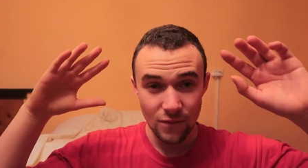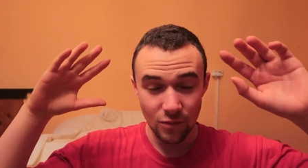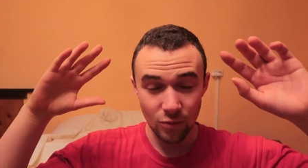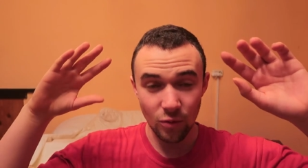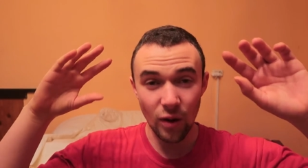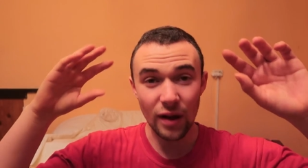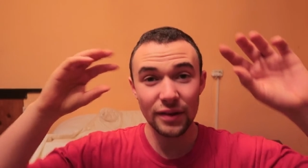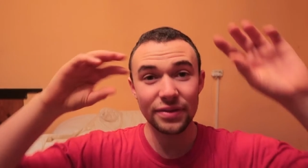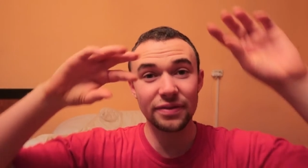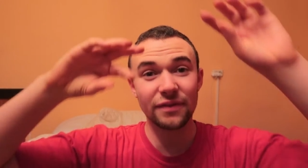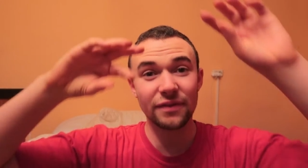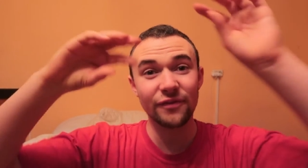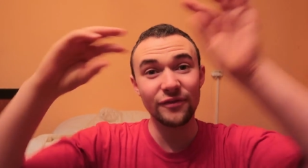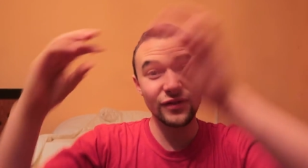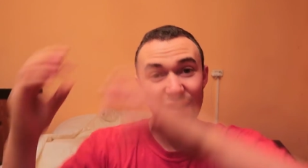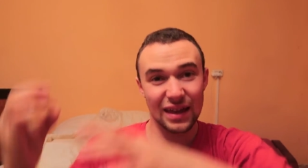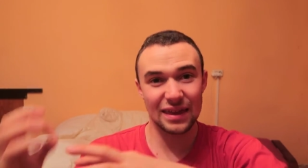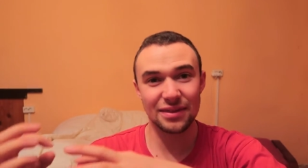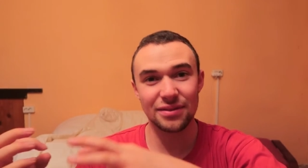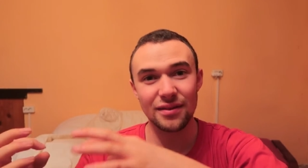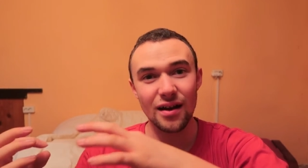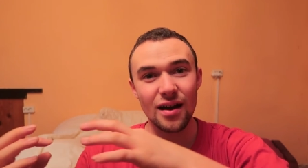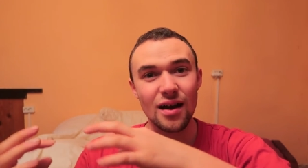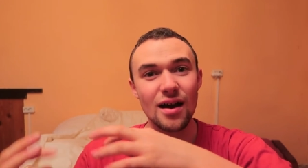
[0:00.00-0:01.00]
What's
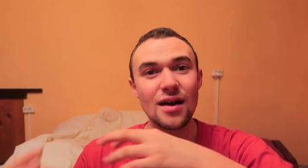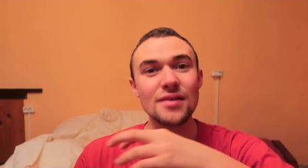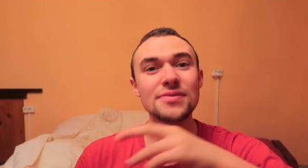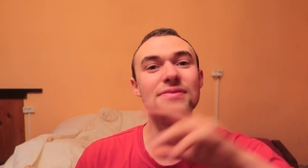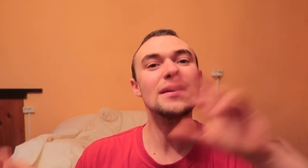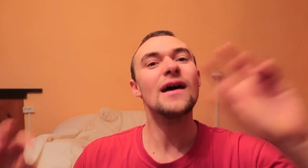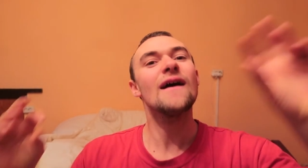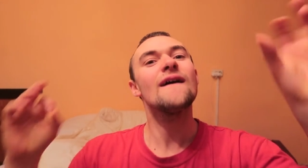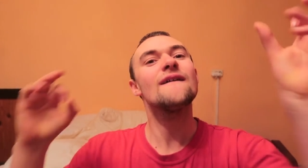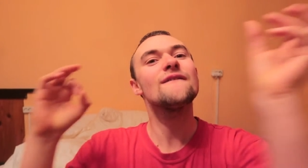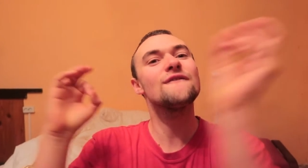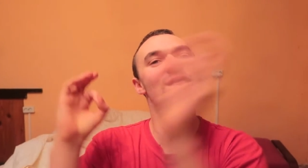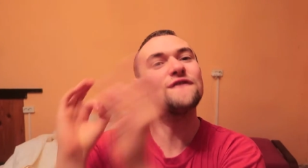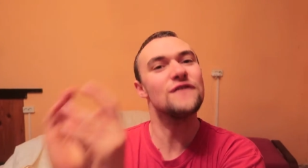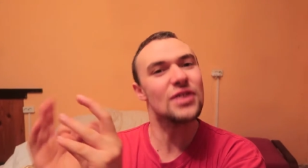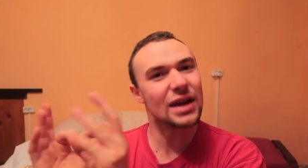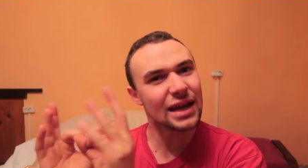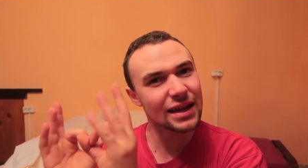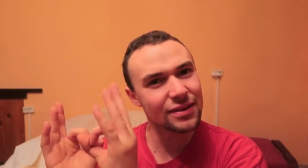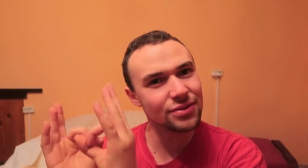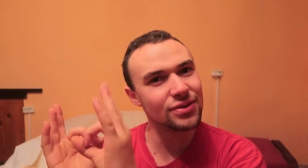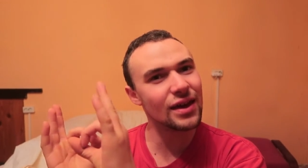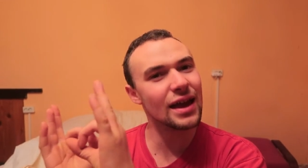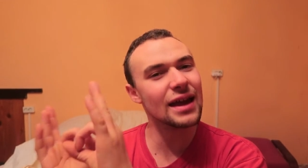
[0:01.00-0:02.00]
fixed us?
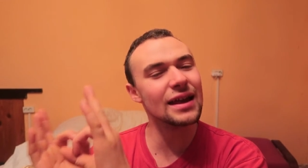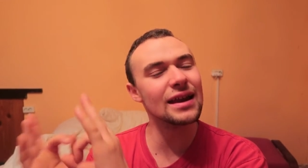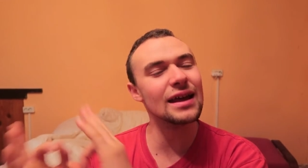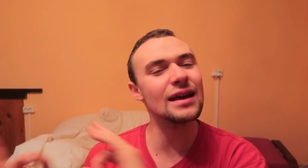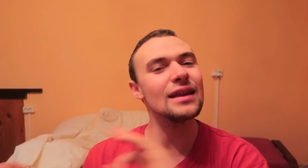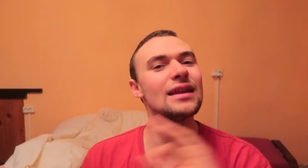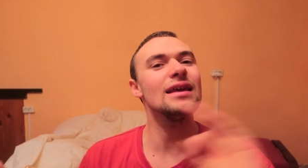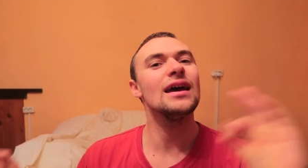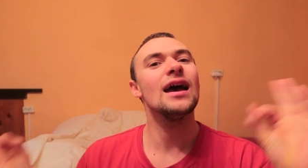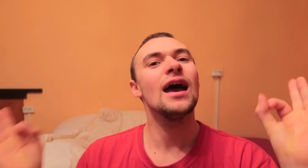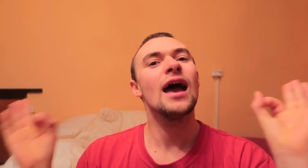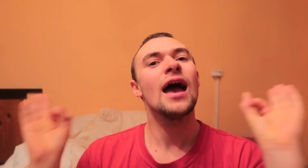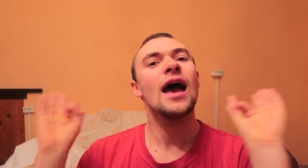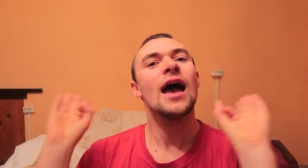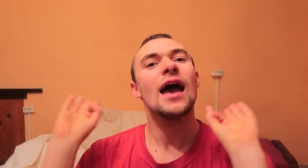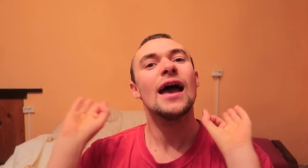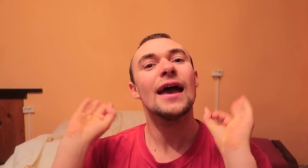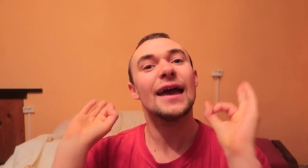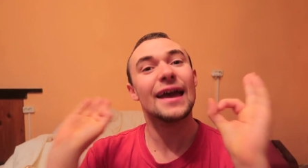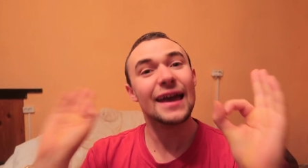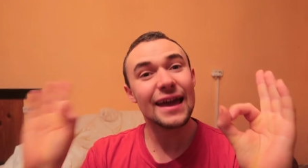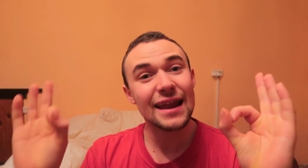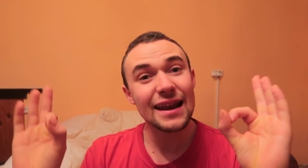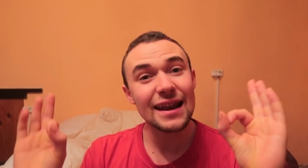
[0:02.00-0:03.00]
Fixated
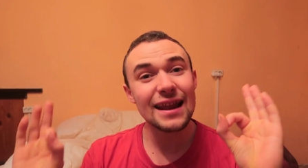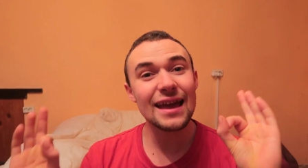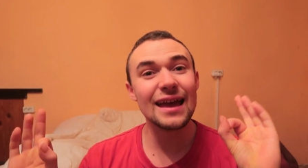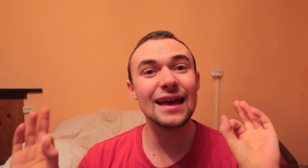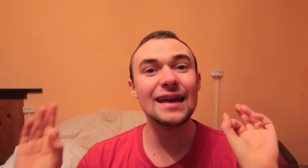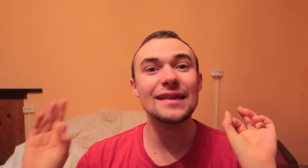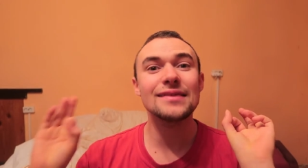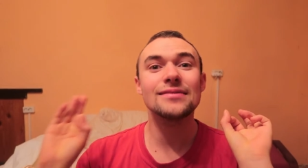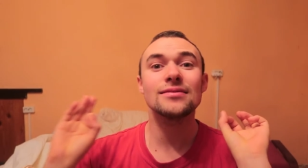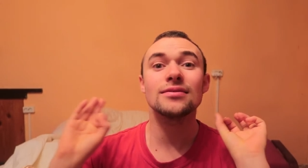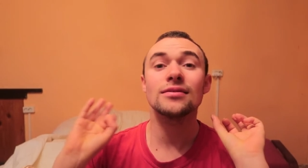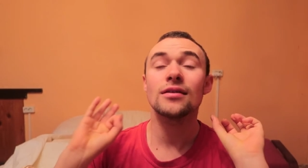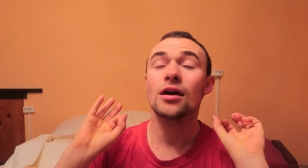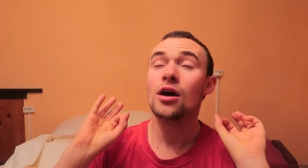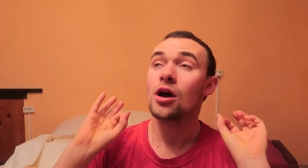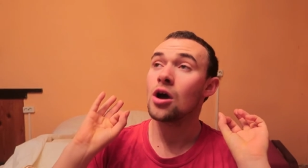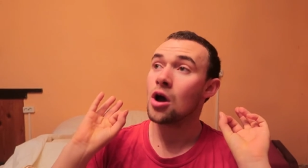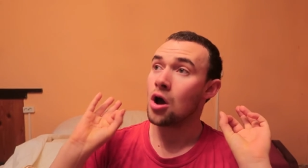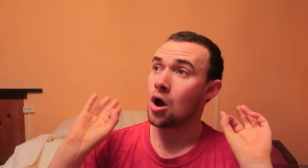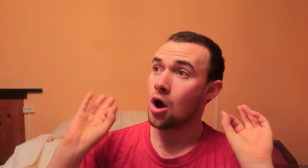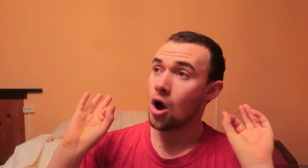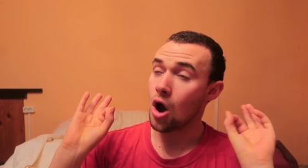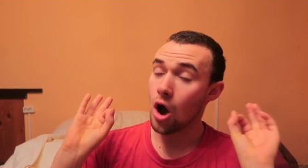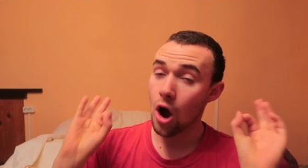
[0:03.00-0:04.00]
in its
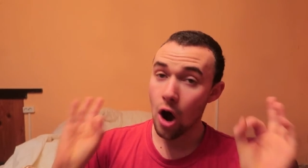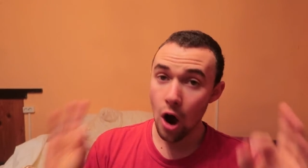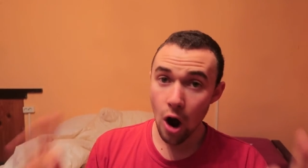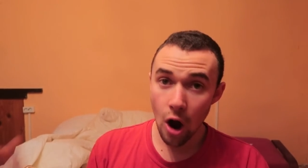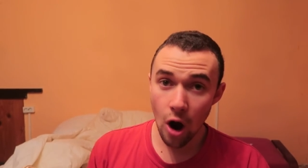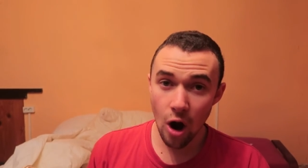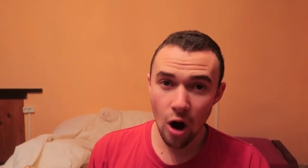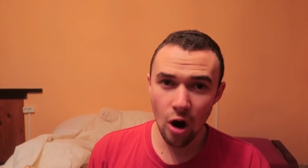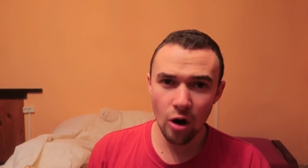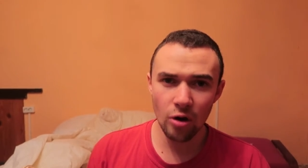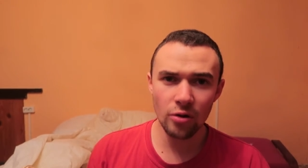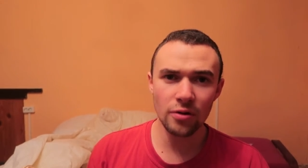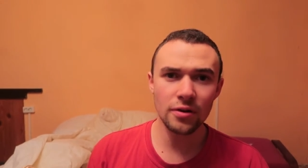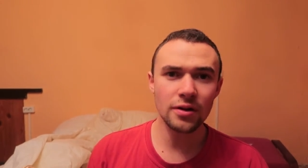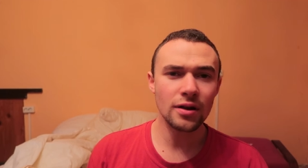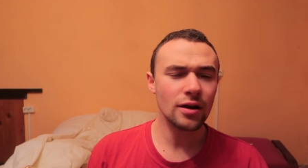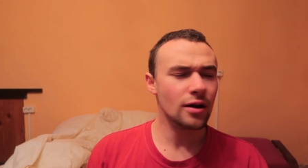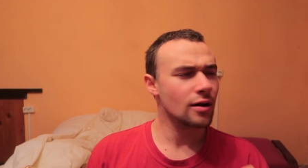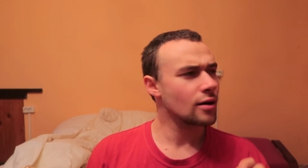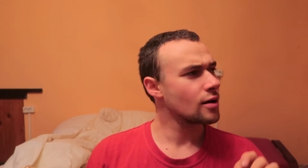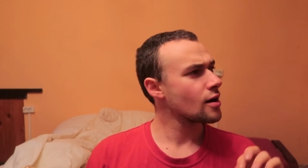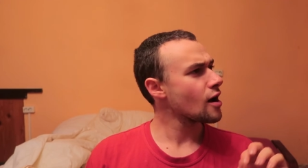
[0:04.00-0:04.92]
own